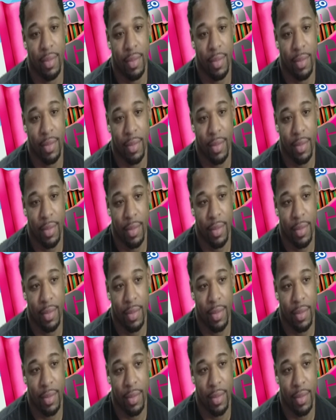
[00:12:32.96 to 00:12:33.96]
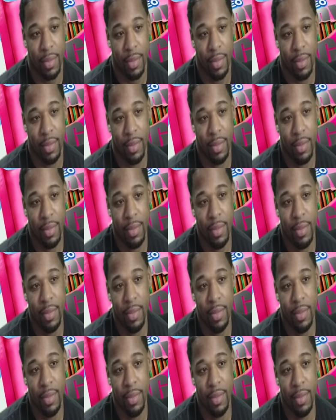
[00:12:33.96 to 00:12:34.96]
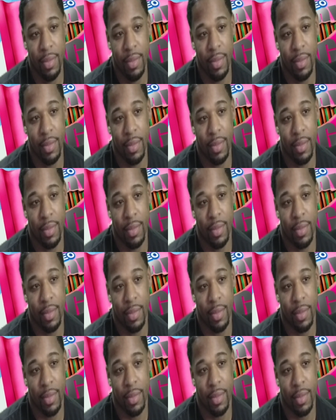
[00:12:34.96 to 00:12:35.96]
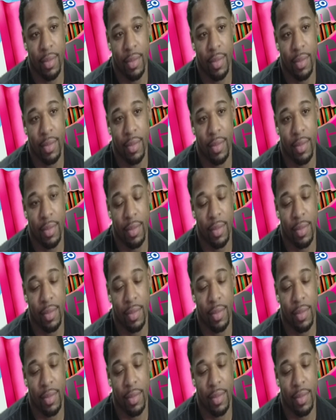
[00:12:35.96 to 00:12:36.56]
[no speech]